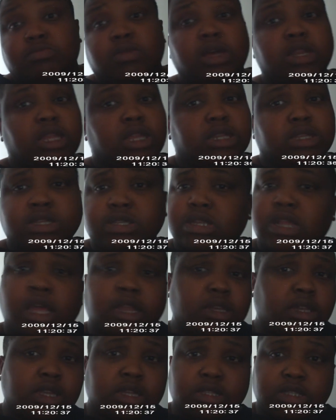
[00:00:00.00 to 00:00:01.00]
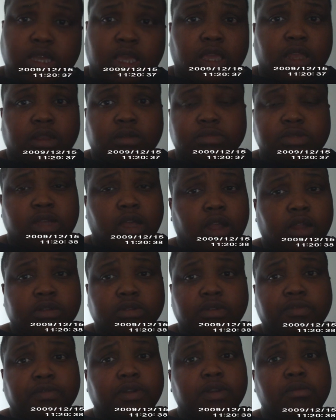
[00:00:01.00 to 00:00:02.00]
money does not dictate. I'm talking
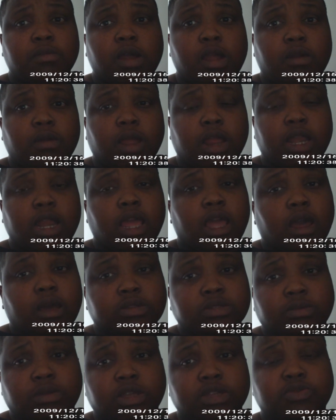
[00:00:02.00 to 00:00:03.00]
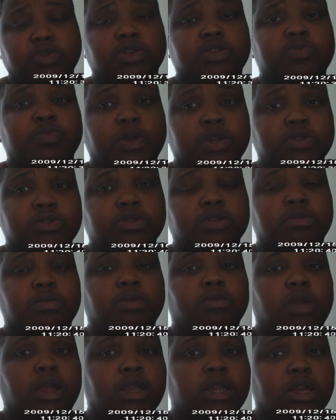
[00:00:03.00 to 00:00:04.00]
to a friend of mine right now, somebody's very special to
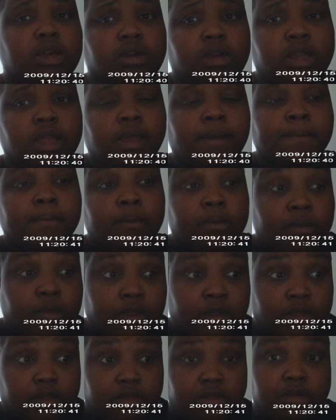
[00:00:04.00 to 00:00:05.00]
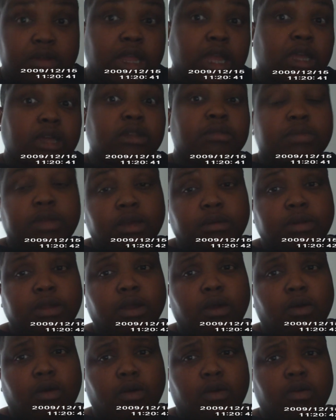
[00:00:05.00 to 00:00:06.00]
me right now, and they're not going to be able to
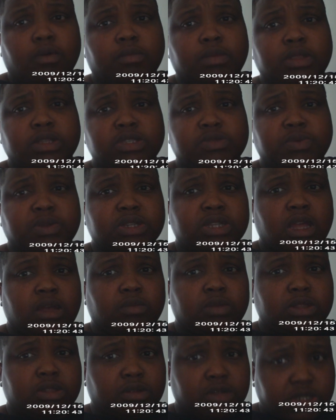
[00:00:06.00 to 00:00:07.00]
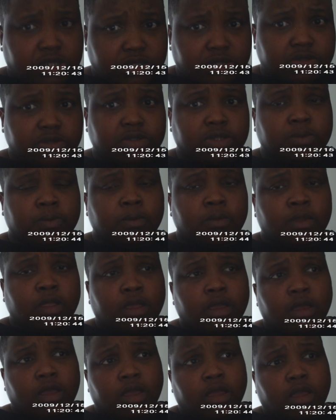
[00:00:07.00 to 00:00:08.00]
go home and spend time with their children.
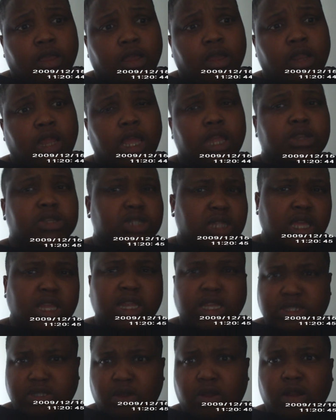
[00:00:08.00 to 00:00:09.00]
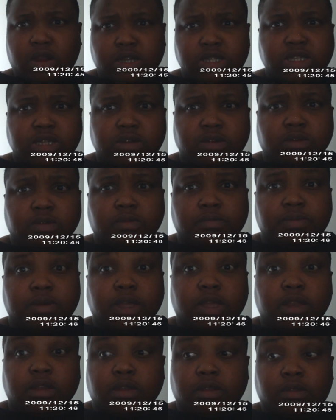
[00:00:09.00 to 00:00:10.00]
And I understand that's hard too,
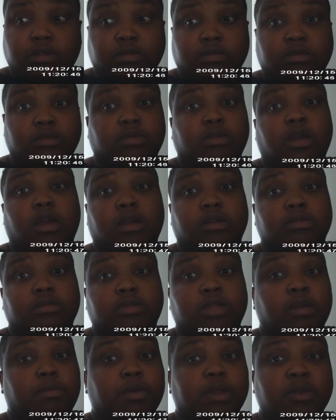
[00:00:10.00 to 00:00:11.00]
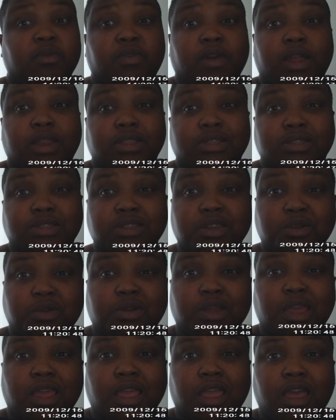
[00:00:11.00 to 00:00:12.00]
but they've been invited to dinner
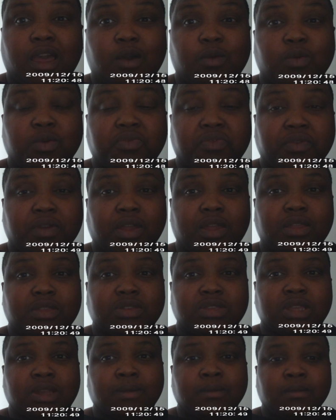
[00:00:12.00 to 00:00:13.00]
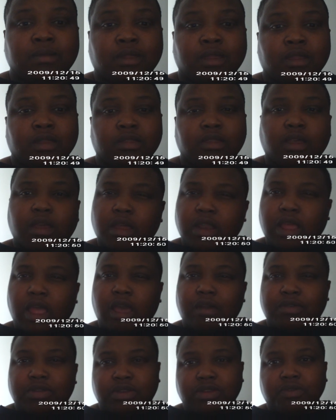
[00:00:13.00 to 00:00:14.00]
to hang out with friends, and they're going to
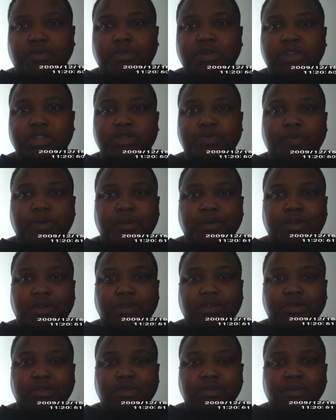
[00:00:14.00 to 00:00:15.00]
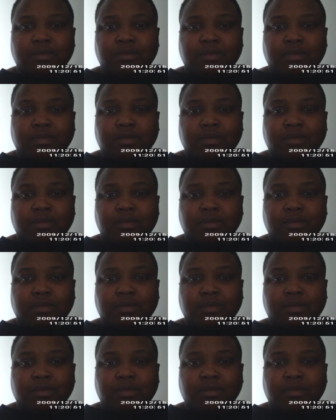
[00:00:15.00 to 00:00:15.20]
have a different experience.